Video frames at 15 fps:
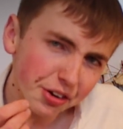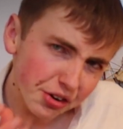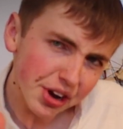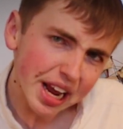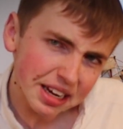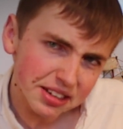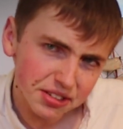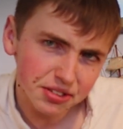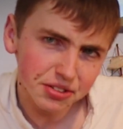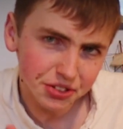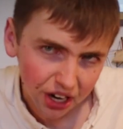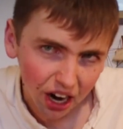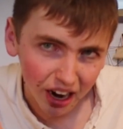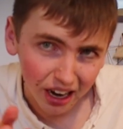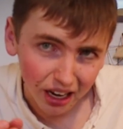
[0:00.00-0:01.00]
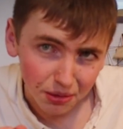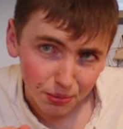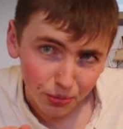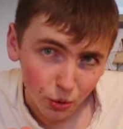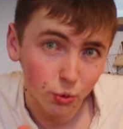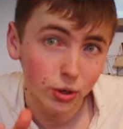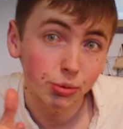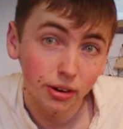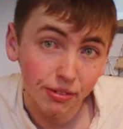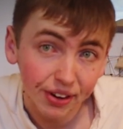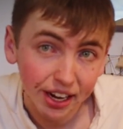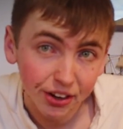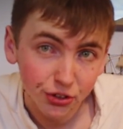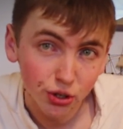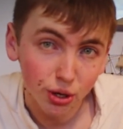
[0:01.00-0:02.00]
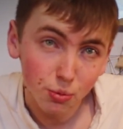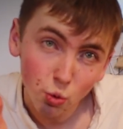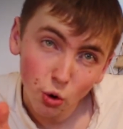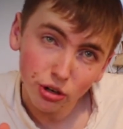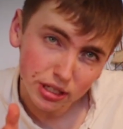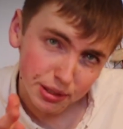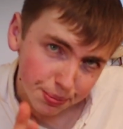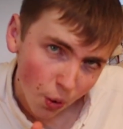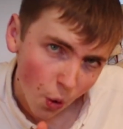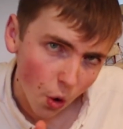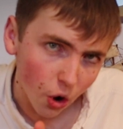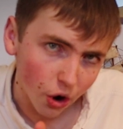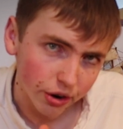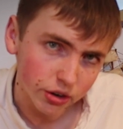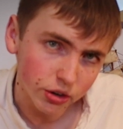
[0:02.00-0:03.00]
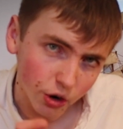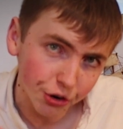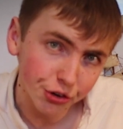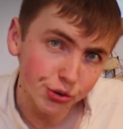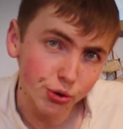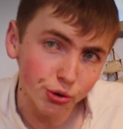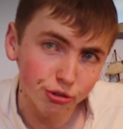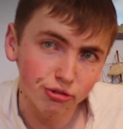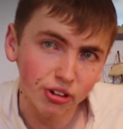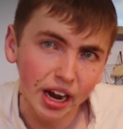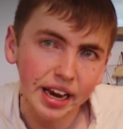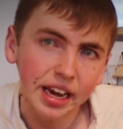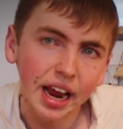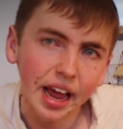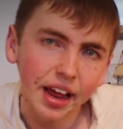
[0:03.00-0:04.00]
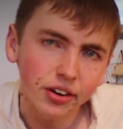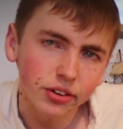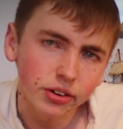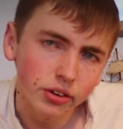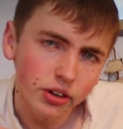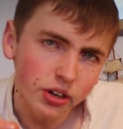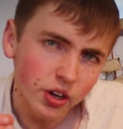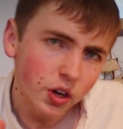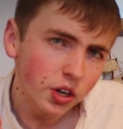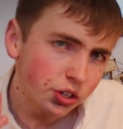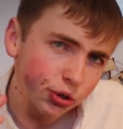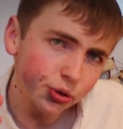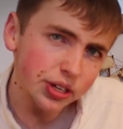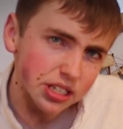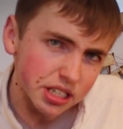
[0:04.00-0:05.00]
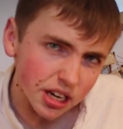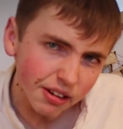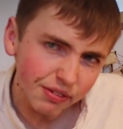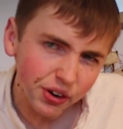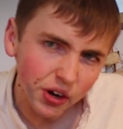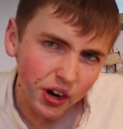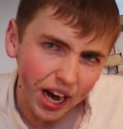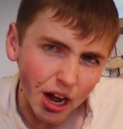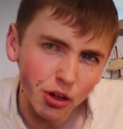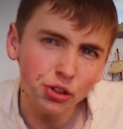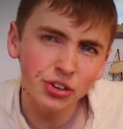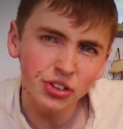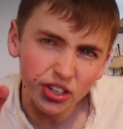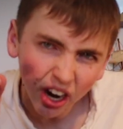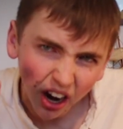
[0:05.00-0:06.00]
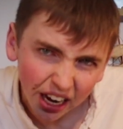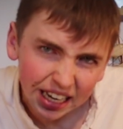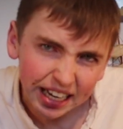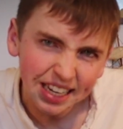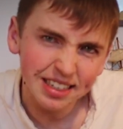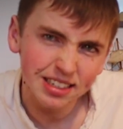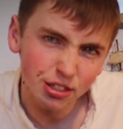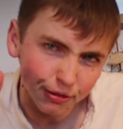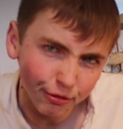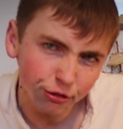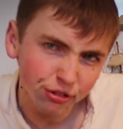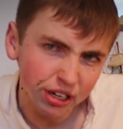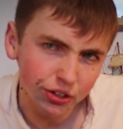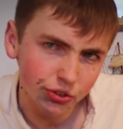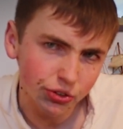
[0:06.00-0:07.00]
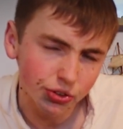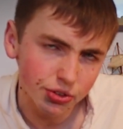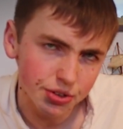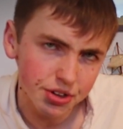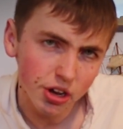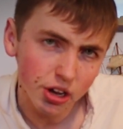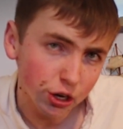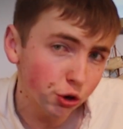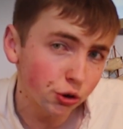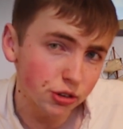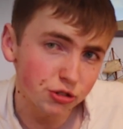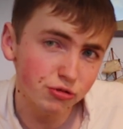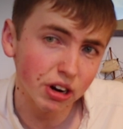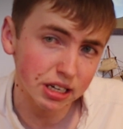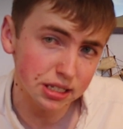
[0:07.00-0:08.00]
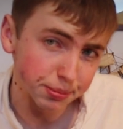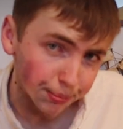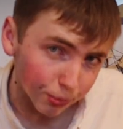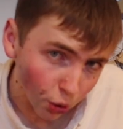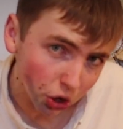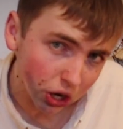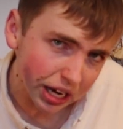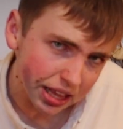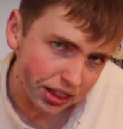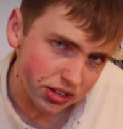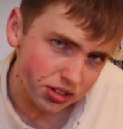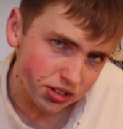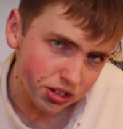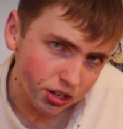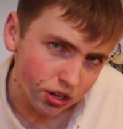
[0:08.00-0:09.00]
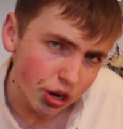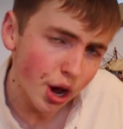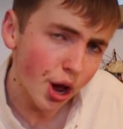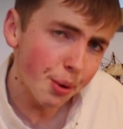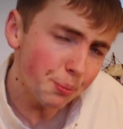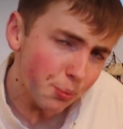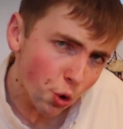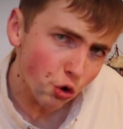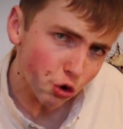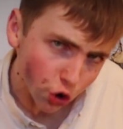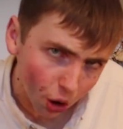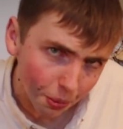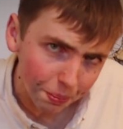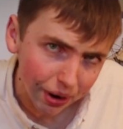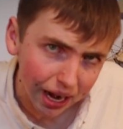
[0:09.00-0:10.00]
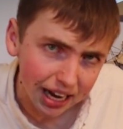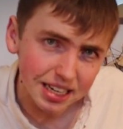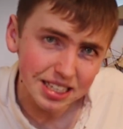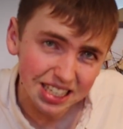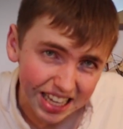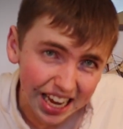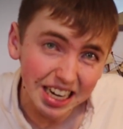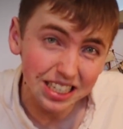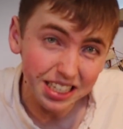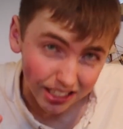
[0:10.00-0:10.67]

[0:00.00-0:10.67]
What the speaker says: Next time we will venture once more onto dry land to discover how the tiniest of creatures constructs monoliths more complex than